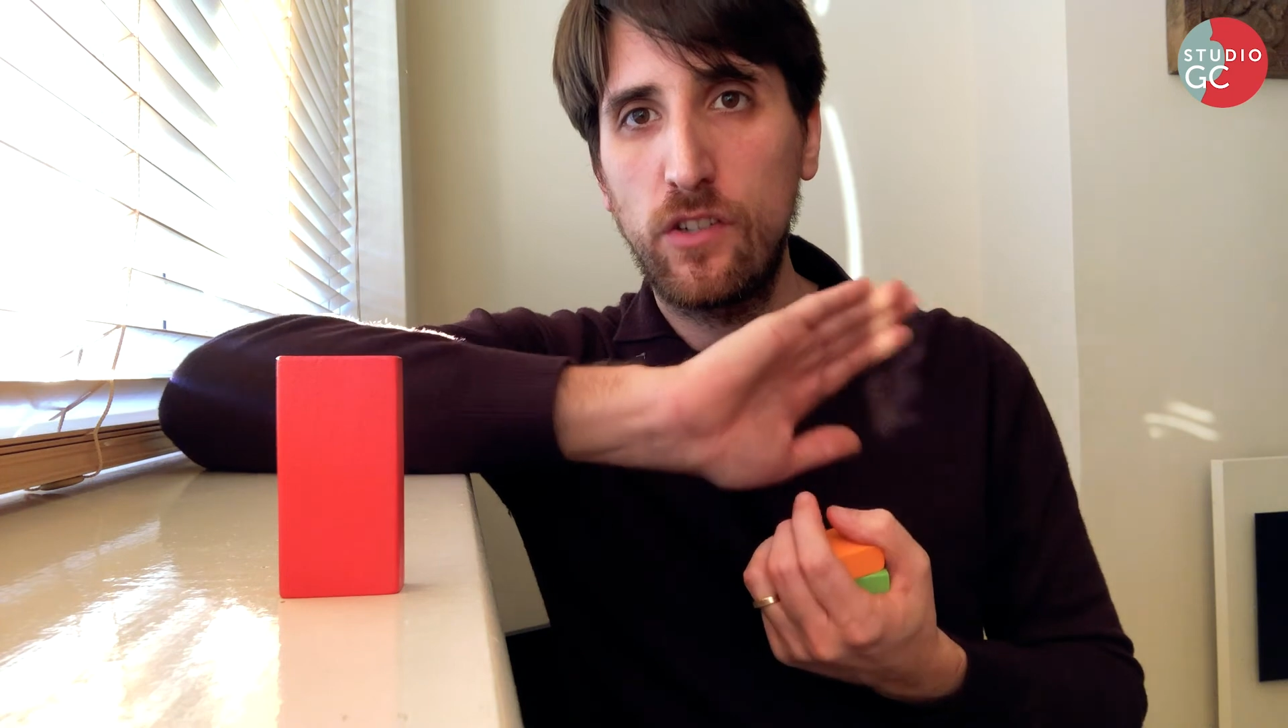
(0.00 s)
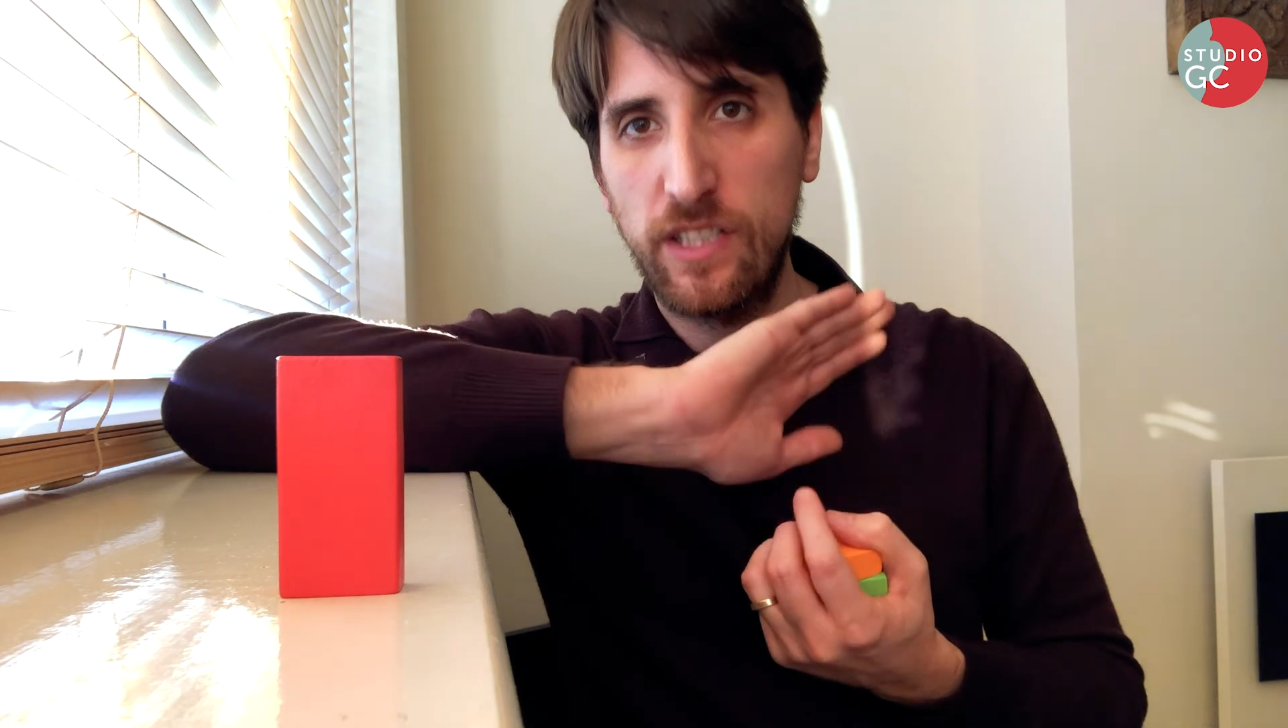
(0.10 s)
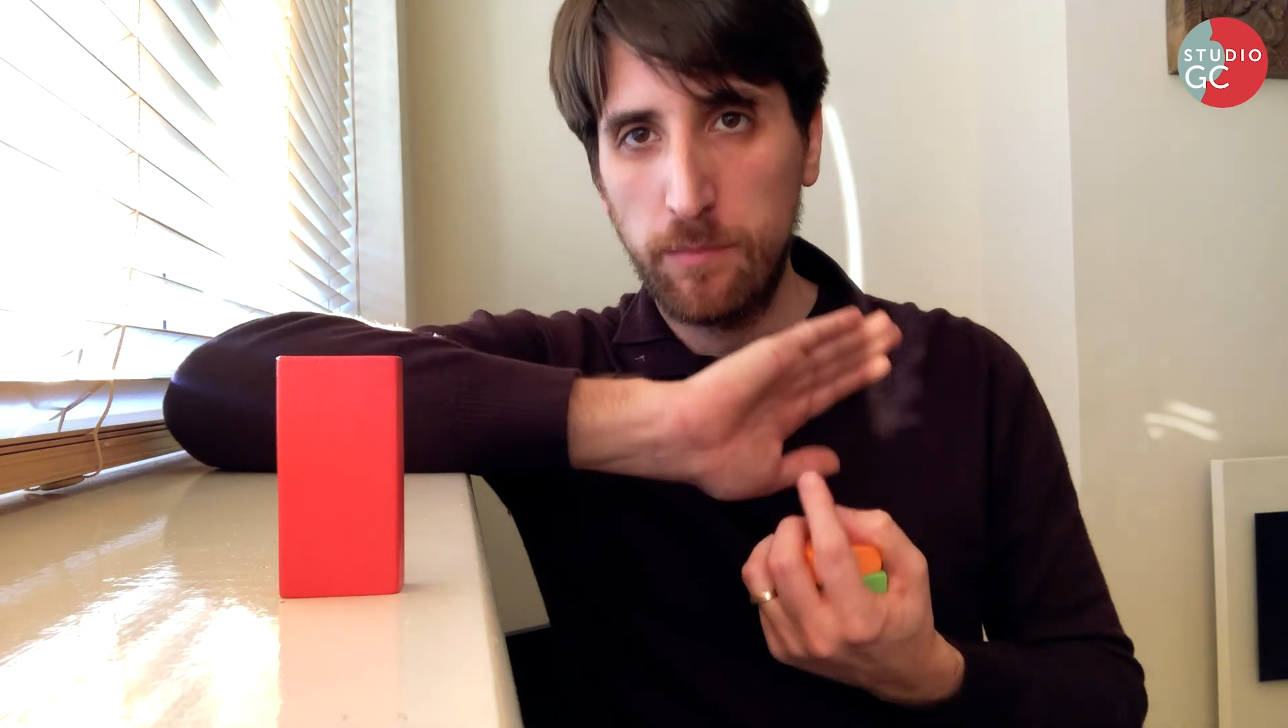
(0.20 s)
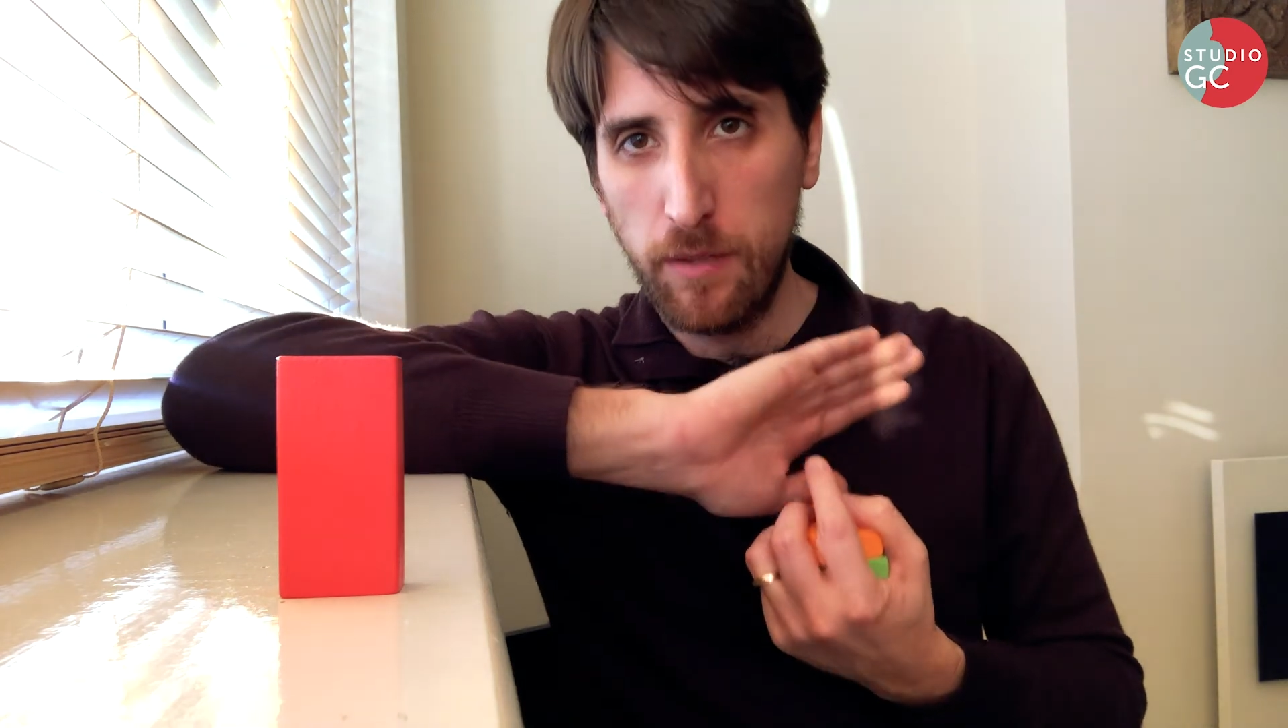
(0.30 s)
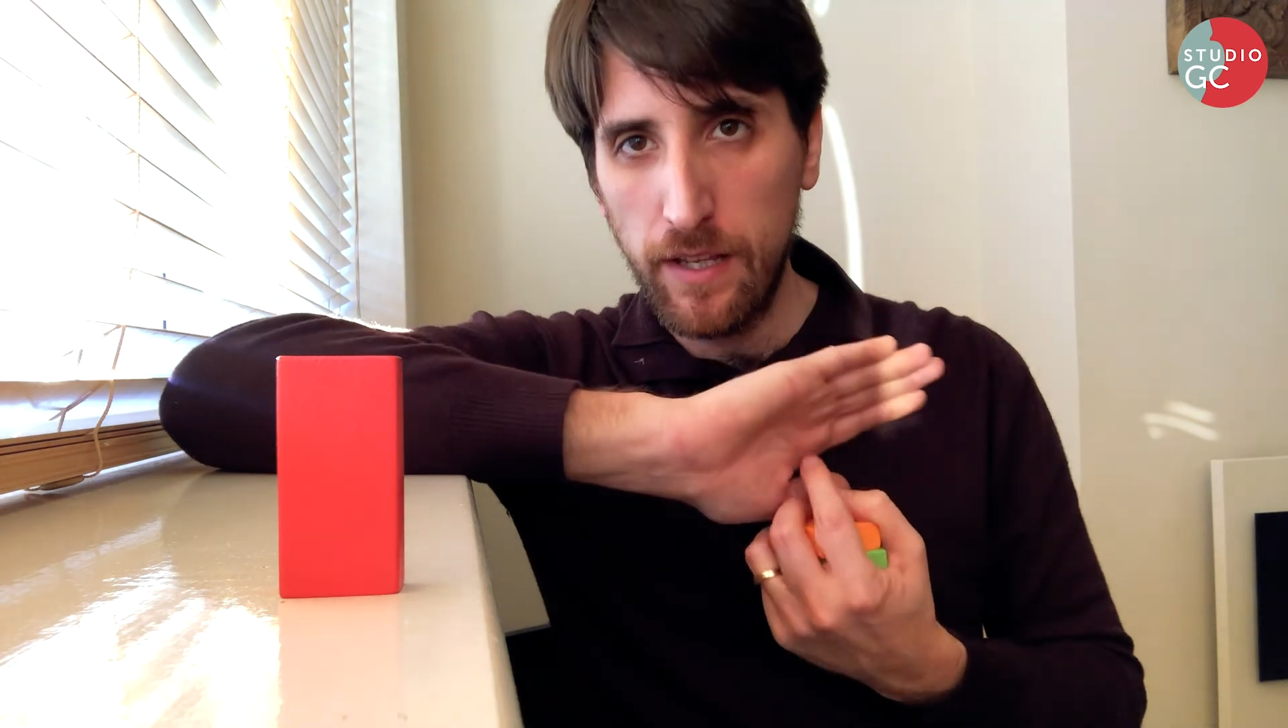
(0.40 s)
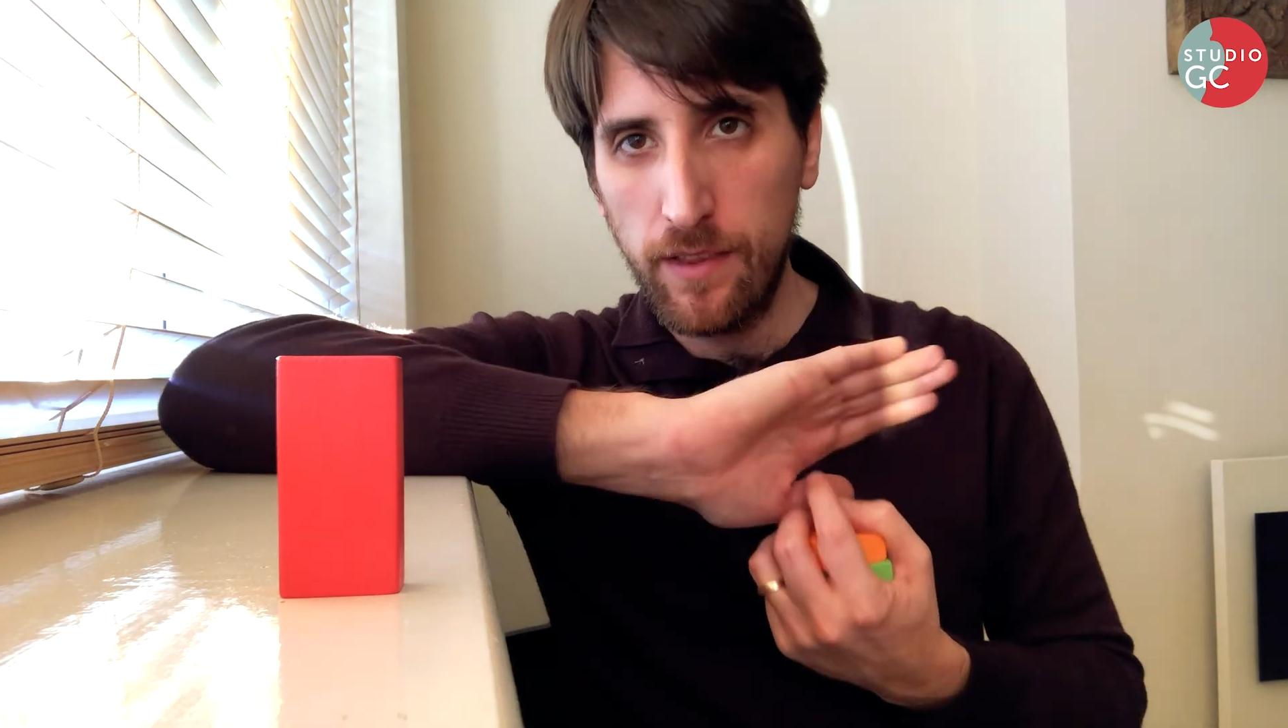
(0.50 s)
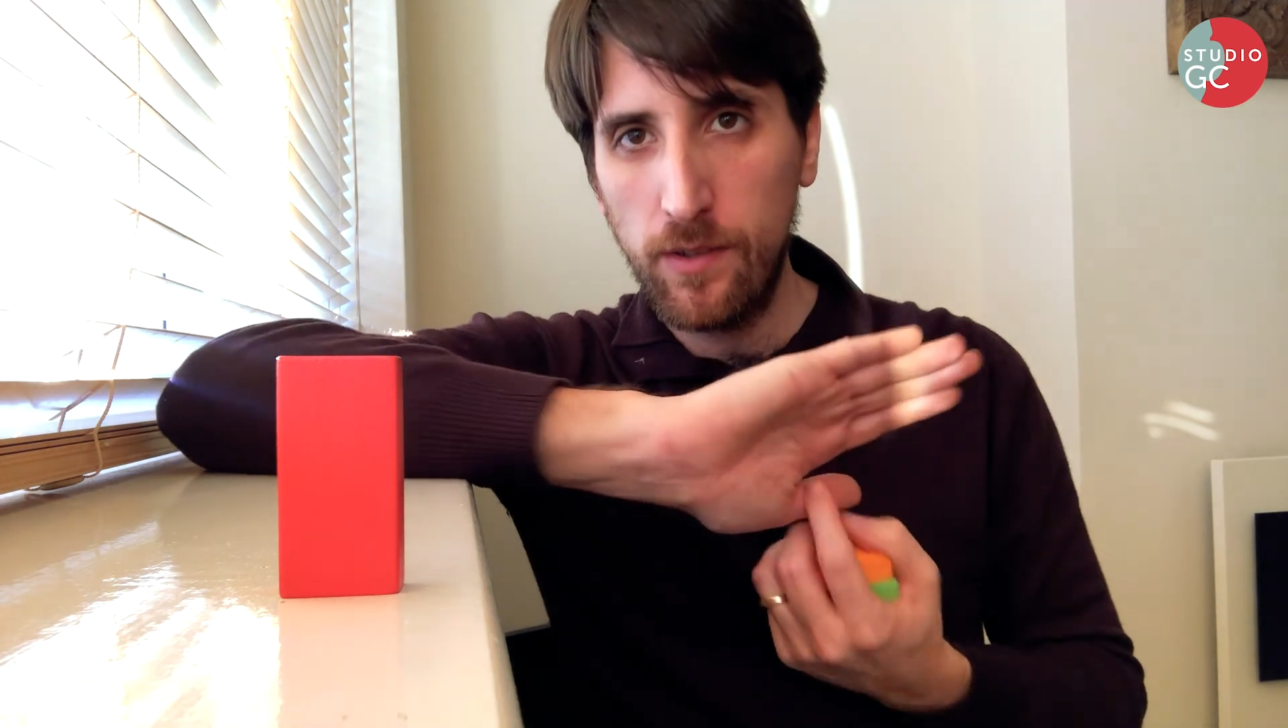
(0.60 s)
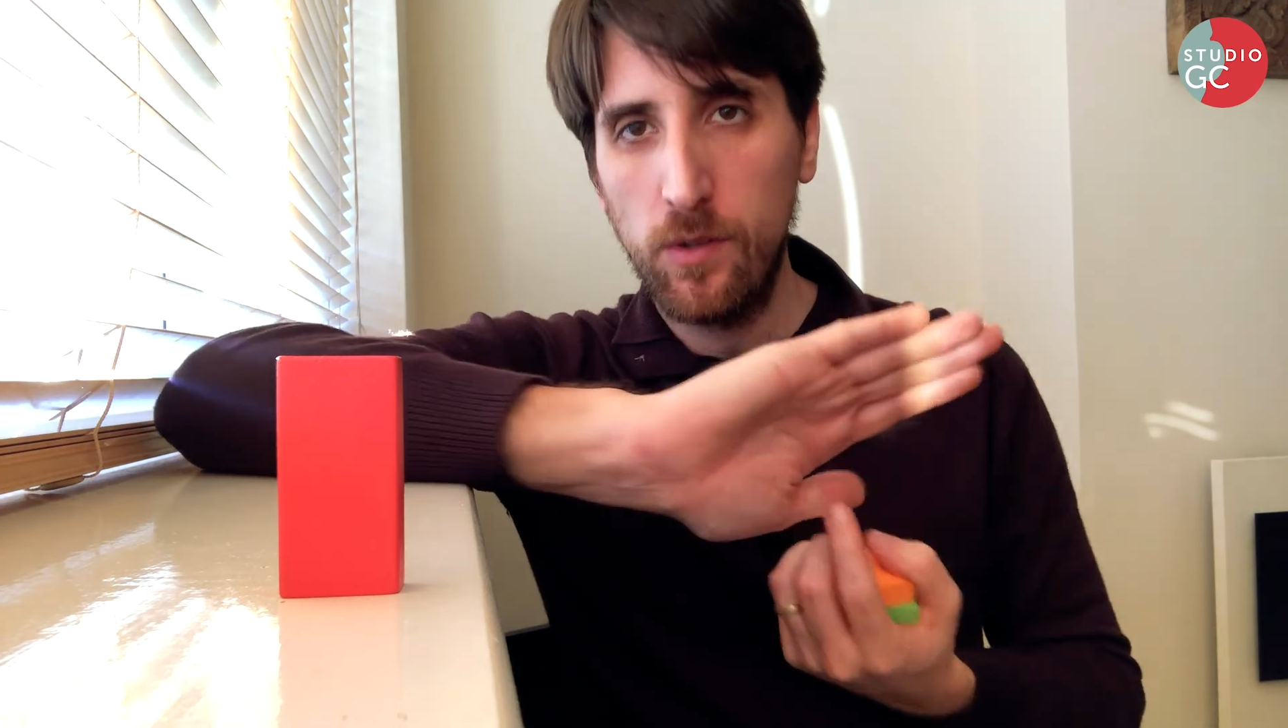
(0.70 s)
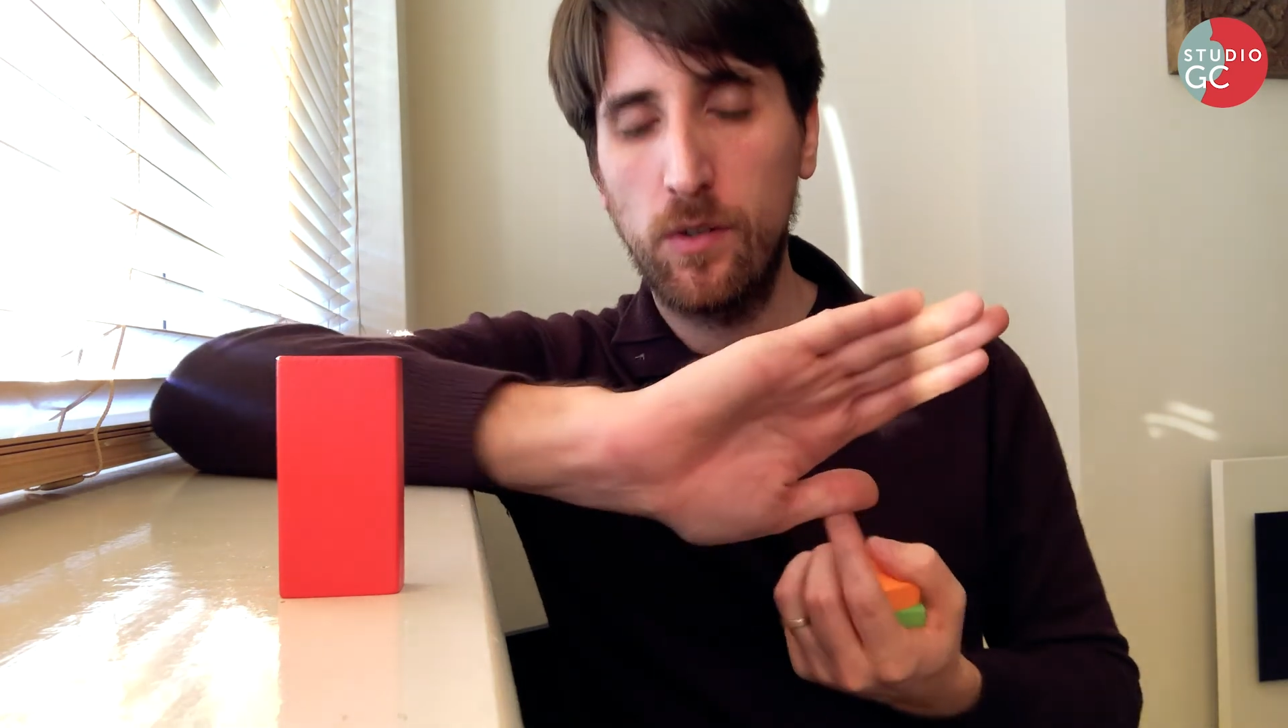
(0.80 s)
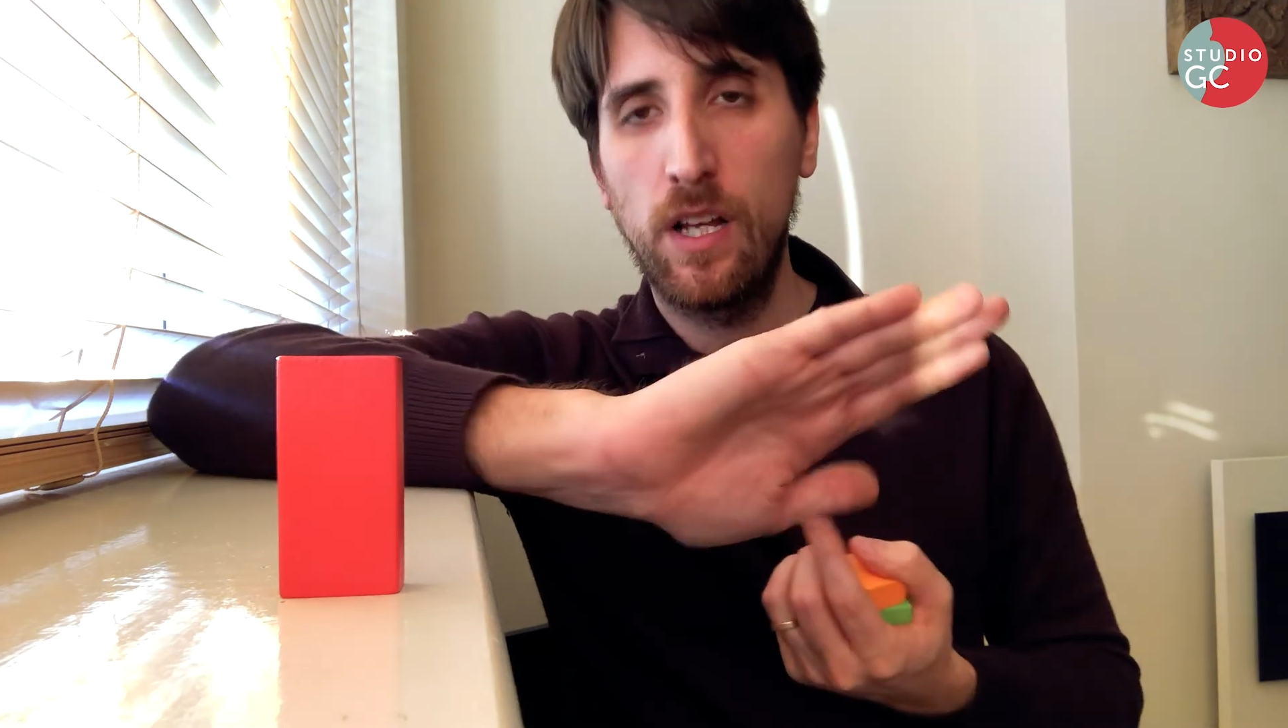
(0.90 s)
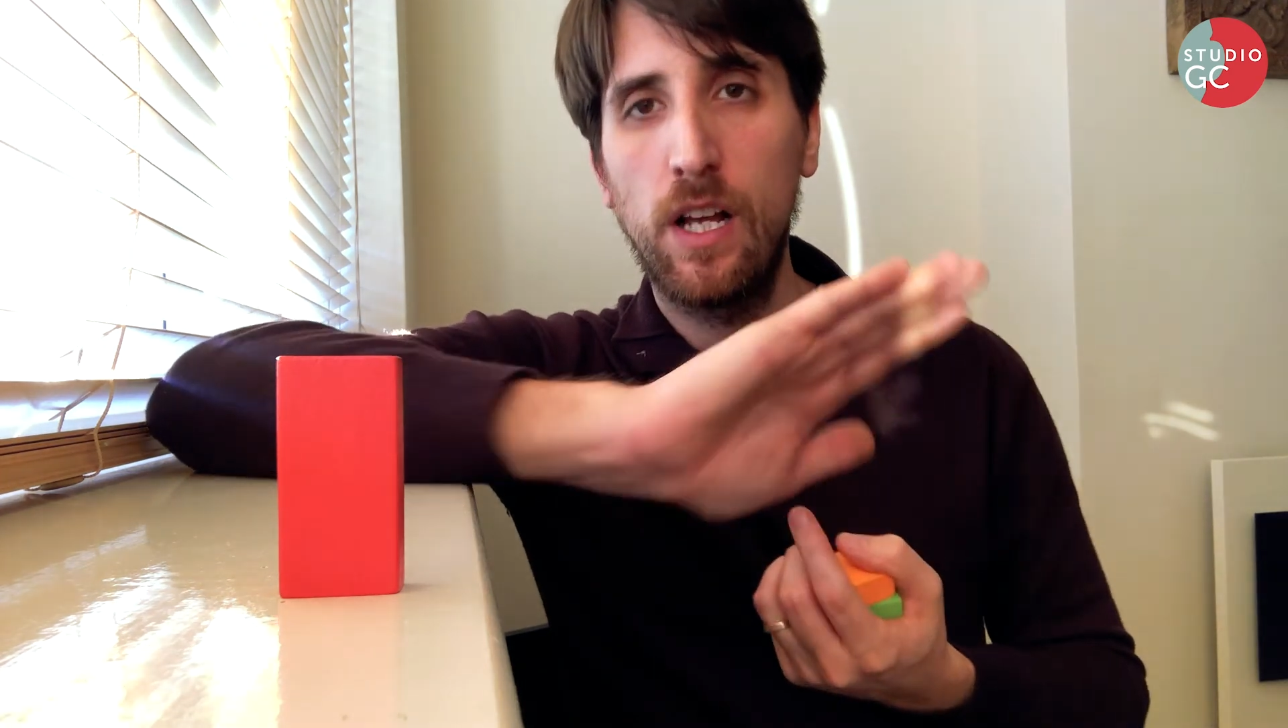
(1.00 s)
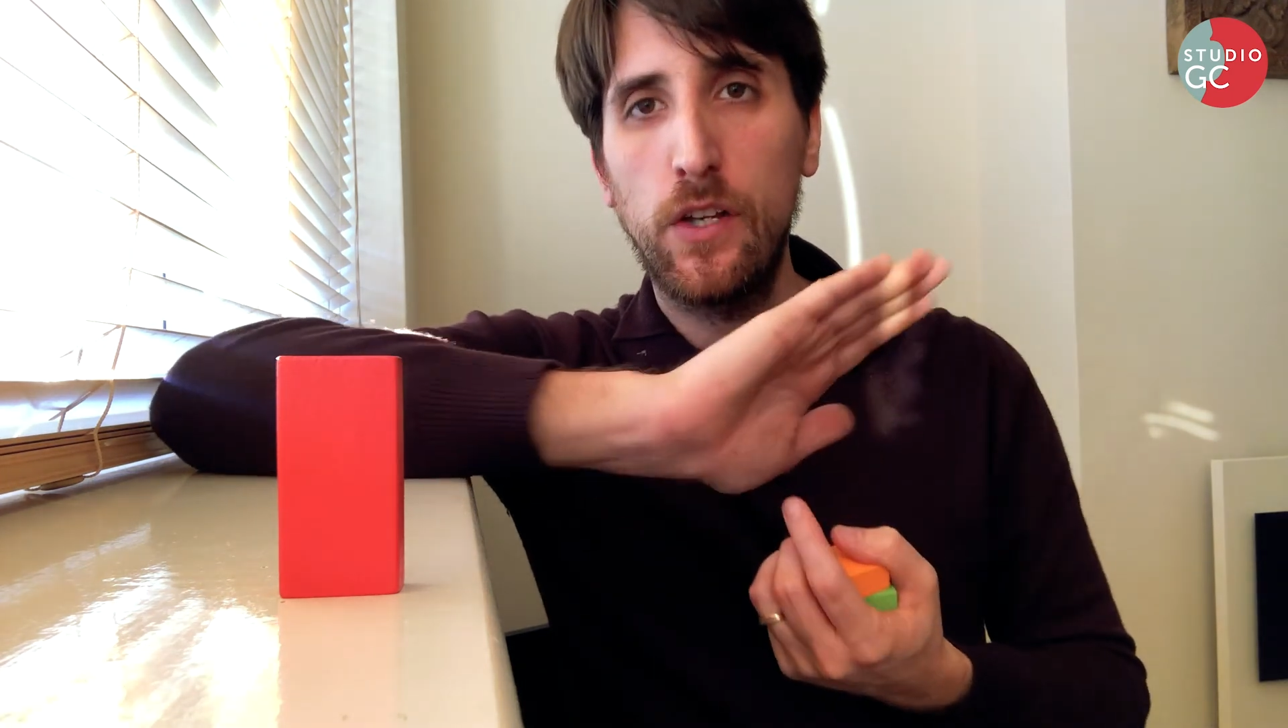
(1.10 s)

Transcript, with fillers: just play through,